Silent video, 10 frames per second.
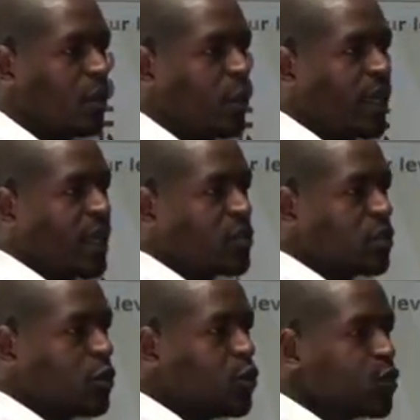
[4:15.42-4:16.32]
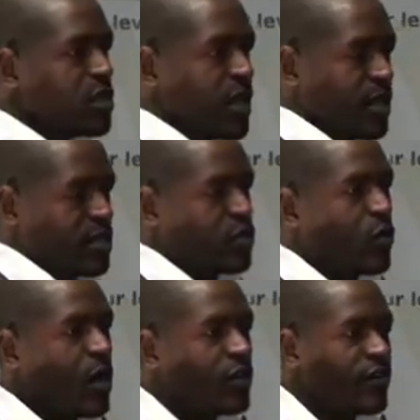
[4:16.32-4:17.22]
We can actually use this
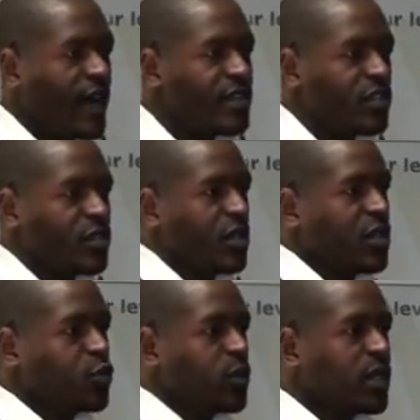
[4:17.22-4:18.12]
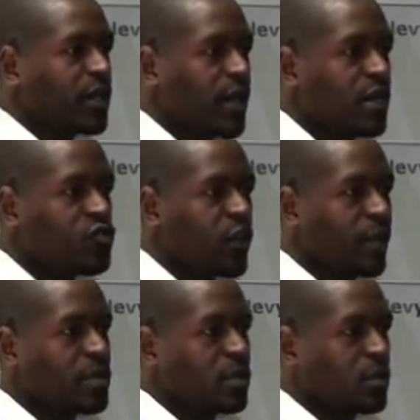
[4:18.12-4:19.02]
to our advantage as we create
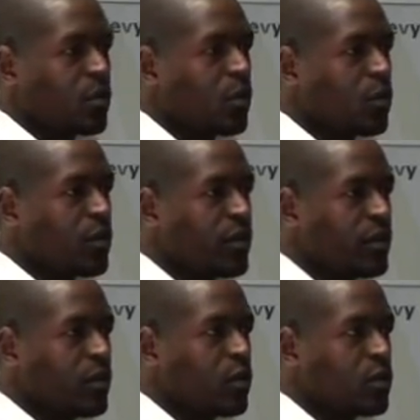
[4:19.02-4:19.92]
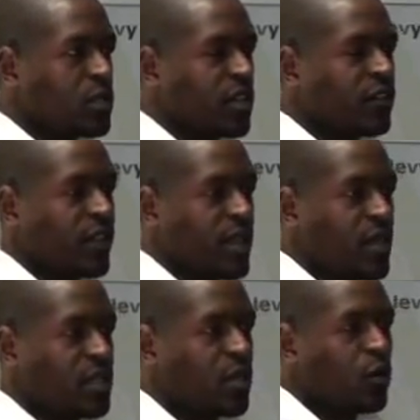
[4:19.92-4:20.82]
traps or stuff like
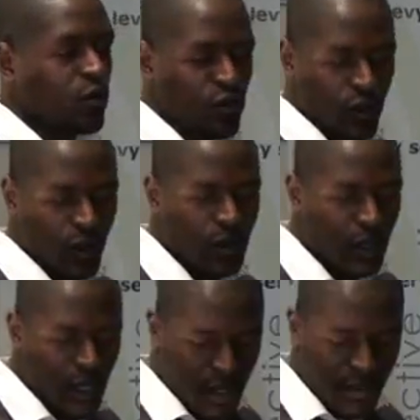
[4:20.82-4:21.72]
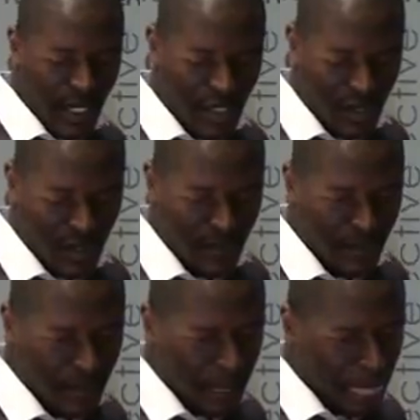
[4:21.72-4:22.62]
that in our control measures.
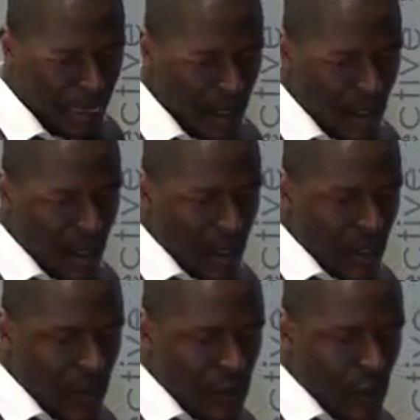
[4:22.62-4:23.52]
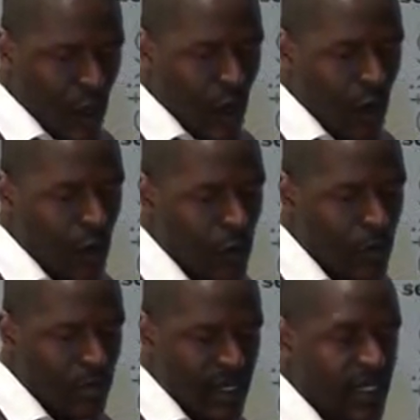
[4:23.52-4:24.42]

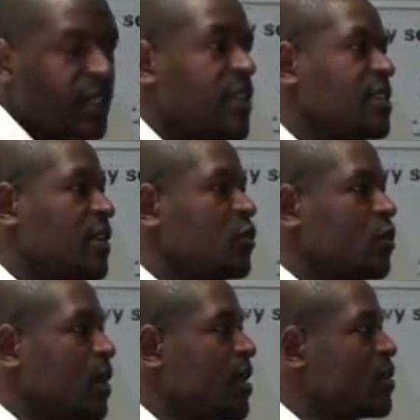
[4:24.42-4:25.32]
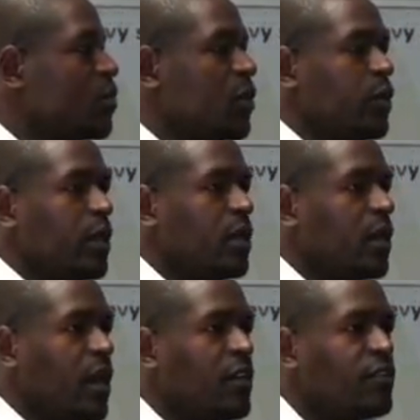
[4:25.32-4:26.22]
So basically that's it. That's what we
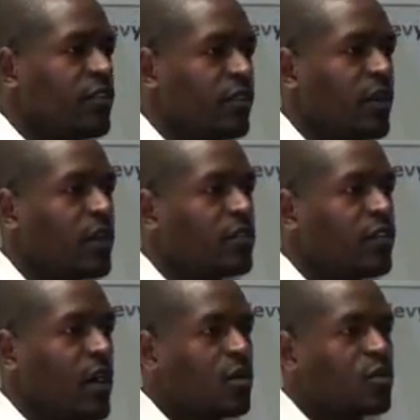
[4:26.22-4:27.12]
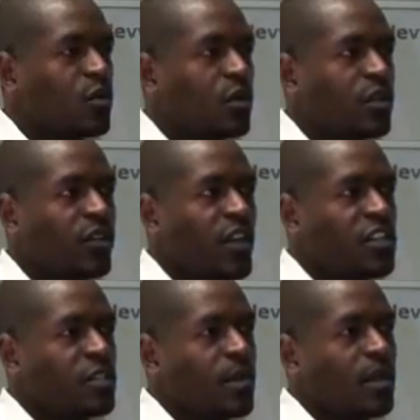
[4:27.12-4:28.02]
have found on the grain
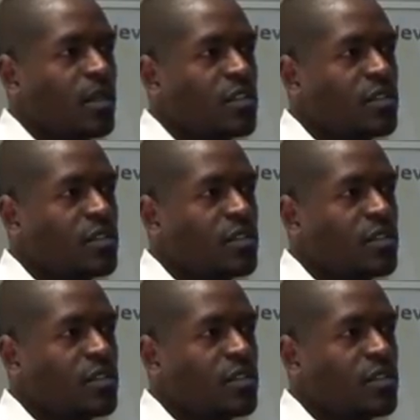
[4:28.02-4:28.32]
chinch bug